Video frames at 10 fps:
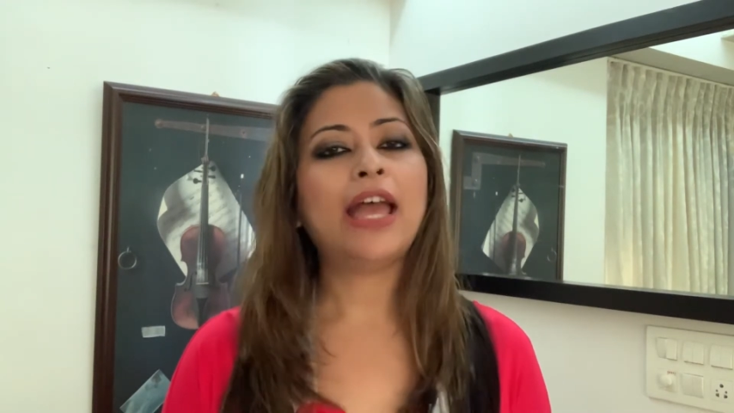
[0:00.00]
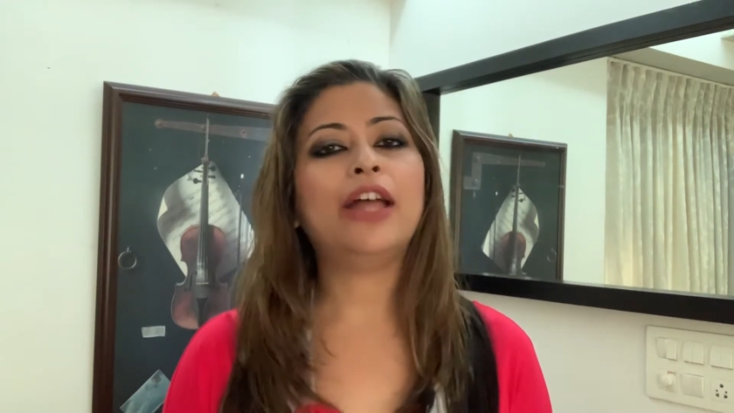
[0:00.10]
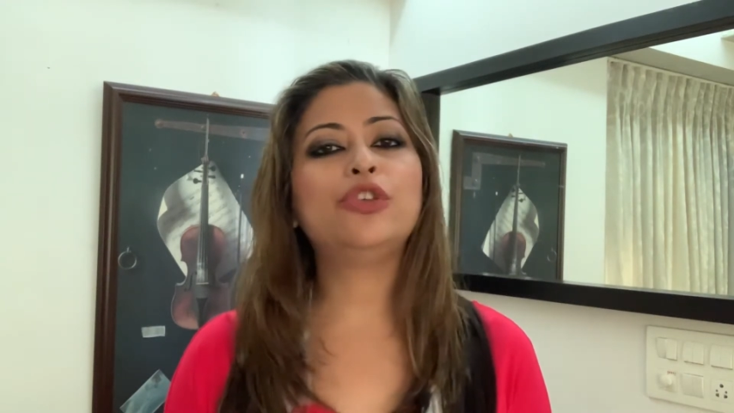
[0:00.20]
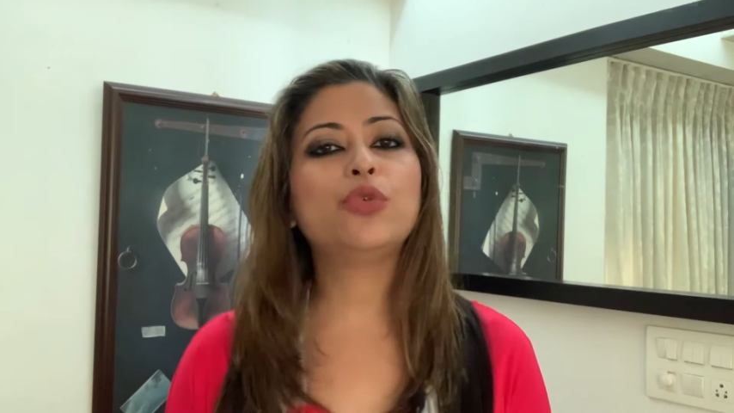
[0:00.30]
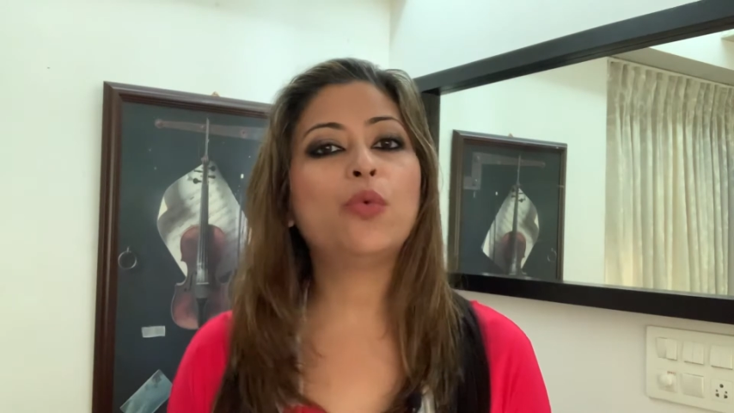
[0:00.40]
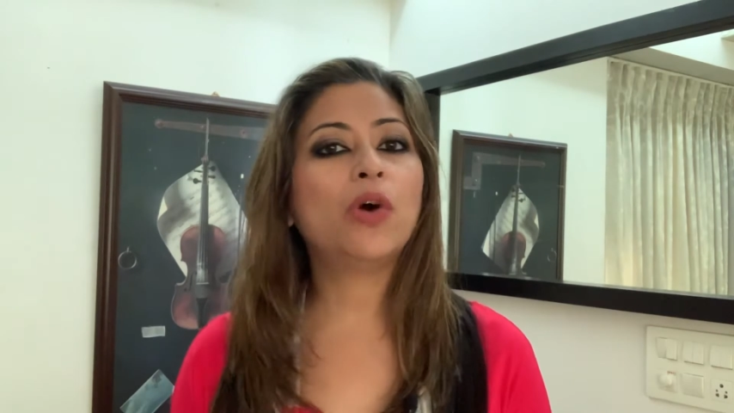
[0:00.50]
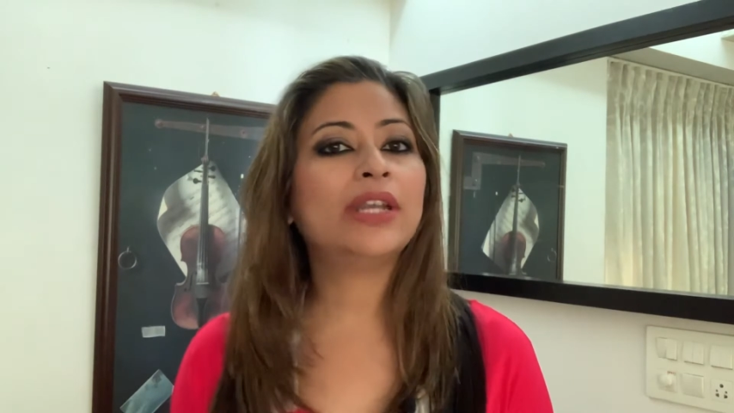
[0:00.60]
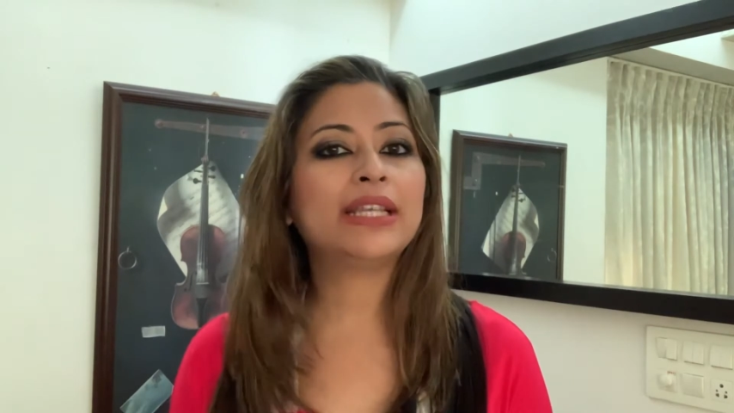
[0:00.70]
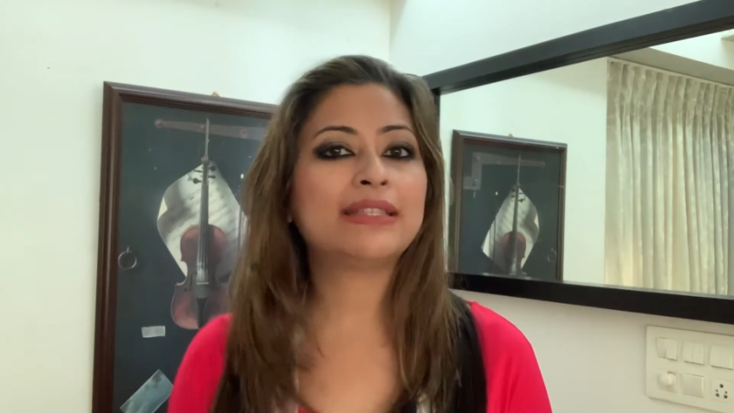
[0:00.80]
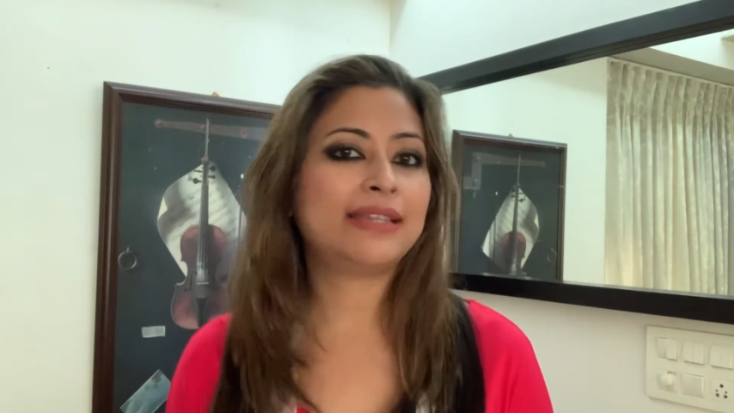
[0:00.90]
and to
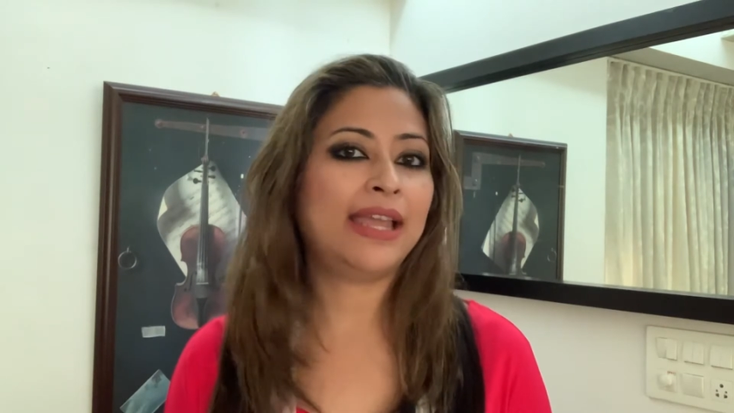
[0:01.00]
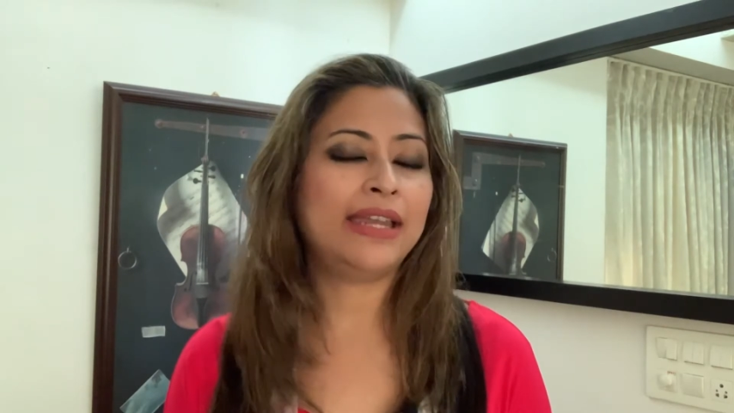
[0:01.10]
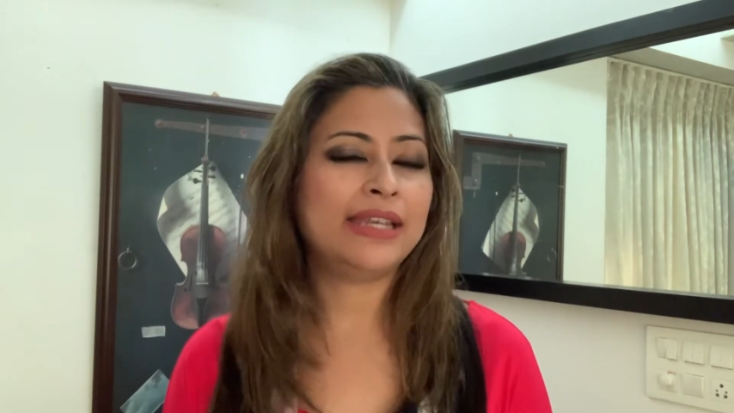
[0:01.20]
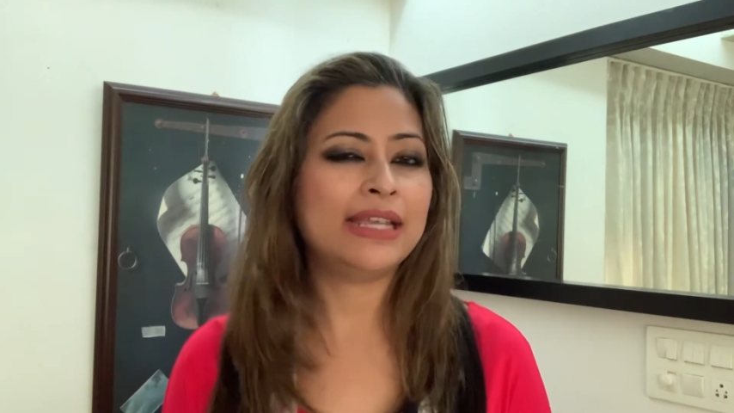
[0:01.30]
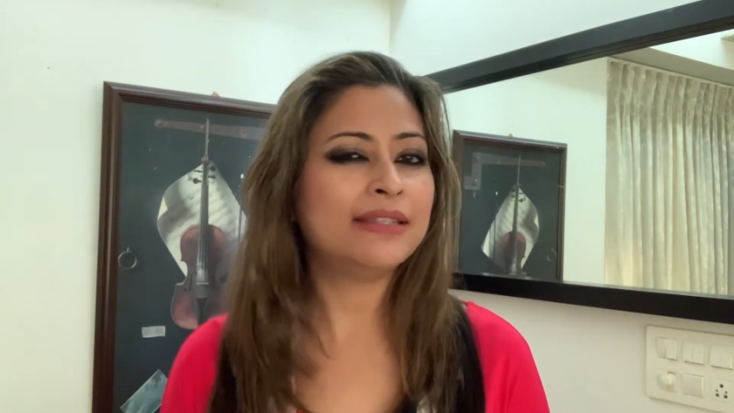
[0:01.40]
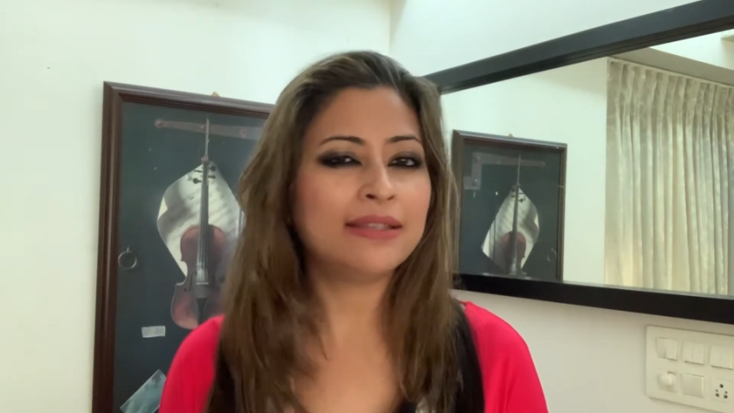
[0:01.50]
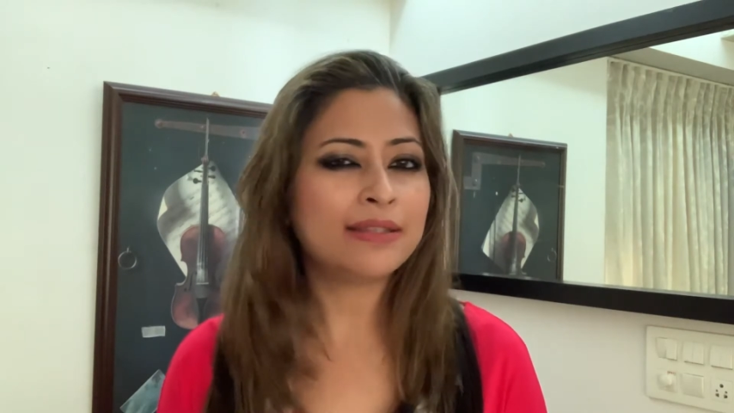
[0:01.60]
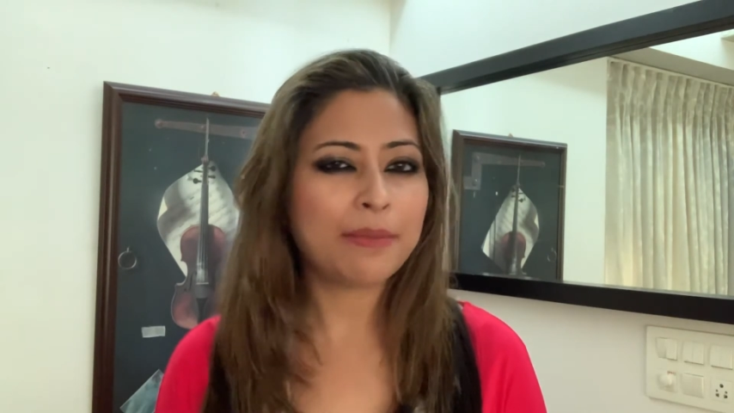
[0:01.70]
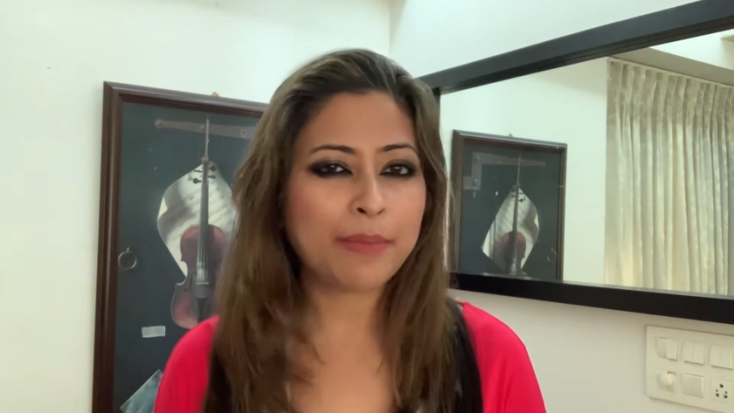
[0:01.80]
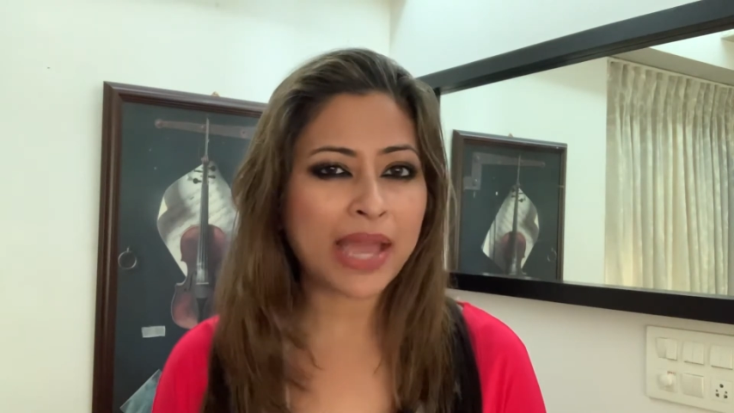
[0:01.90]
what extent is
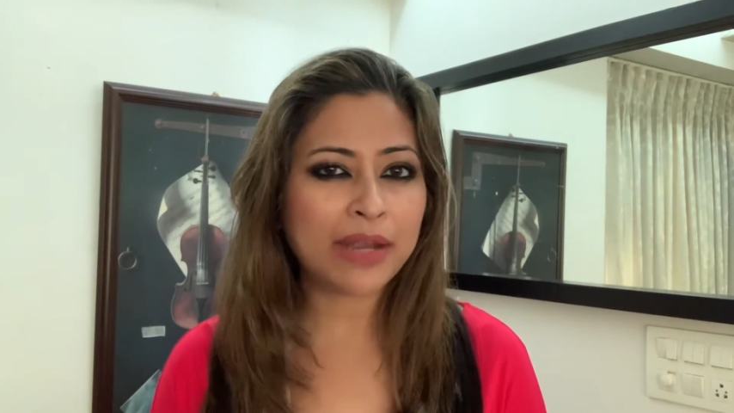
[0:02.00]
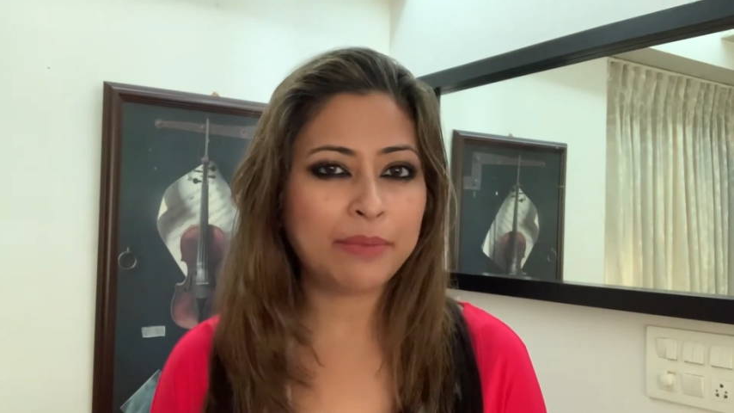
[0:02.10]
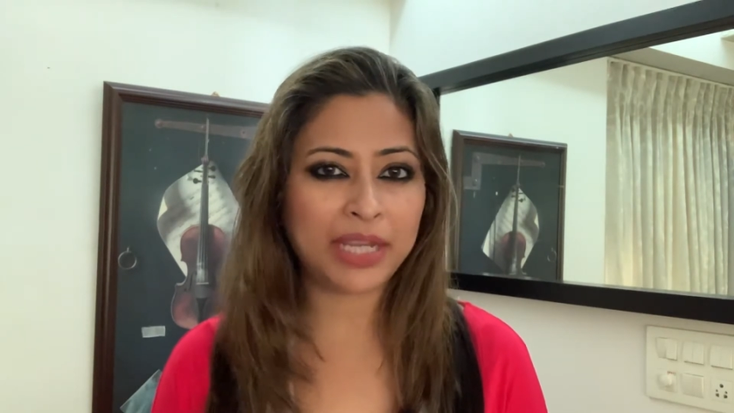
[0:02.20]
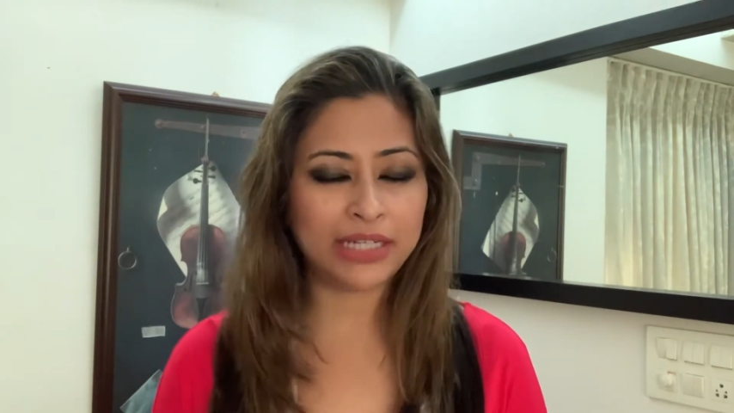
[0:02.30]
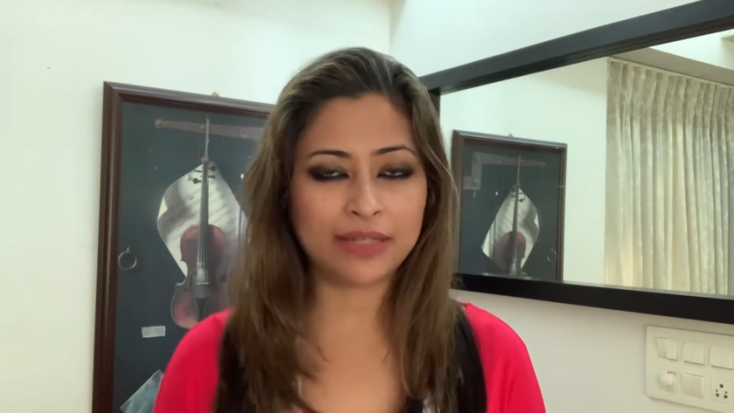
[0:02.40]
this a man-made